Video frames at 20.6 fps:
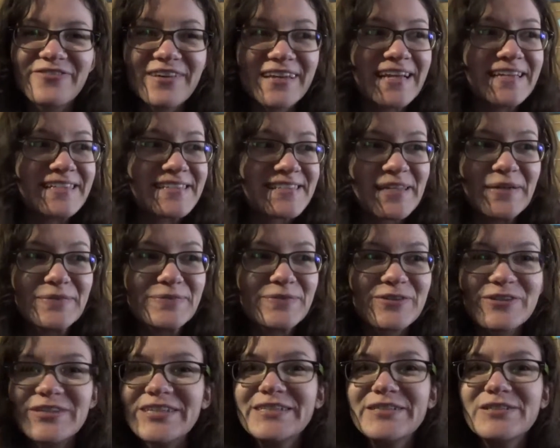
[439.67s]
and I
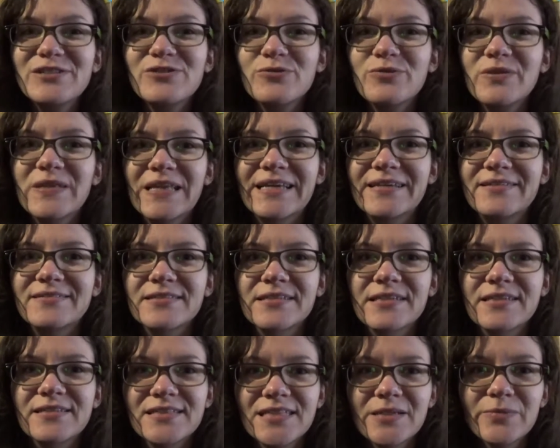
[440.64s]
stumble into things,
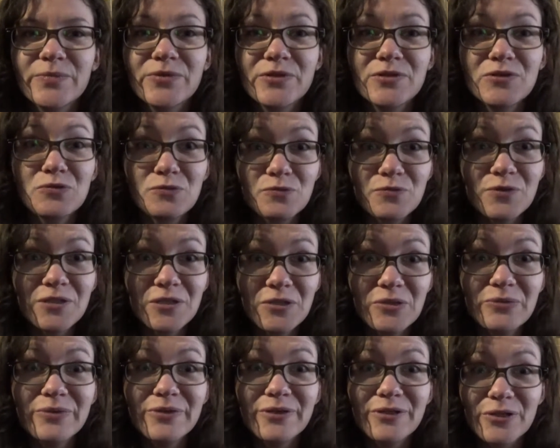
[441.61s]
and I stumble into really,
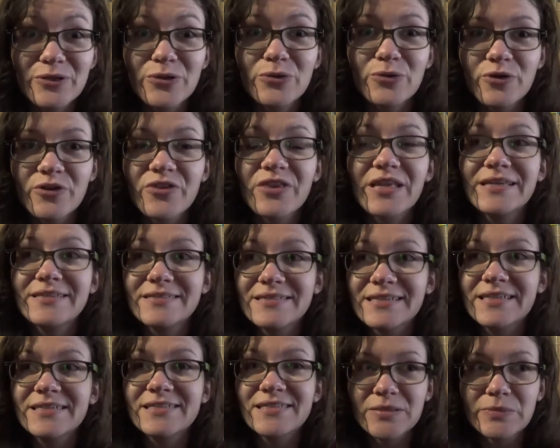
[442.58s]
really cool things,
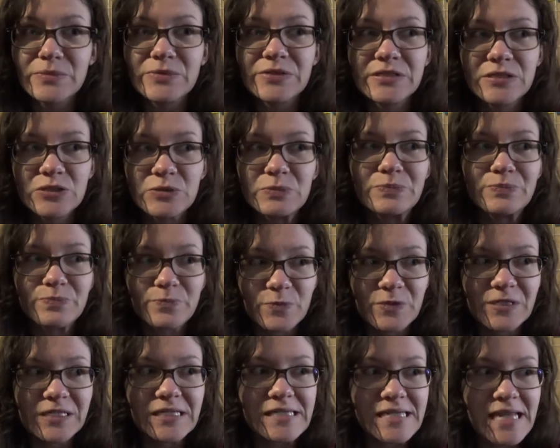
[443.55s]
and I stumble into
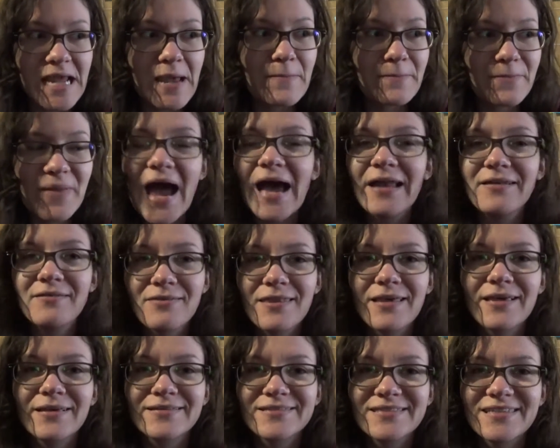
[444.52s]
pretty damn bad
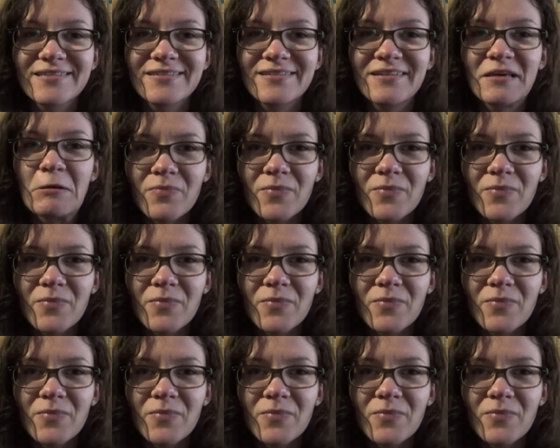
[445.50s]
things, and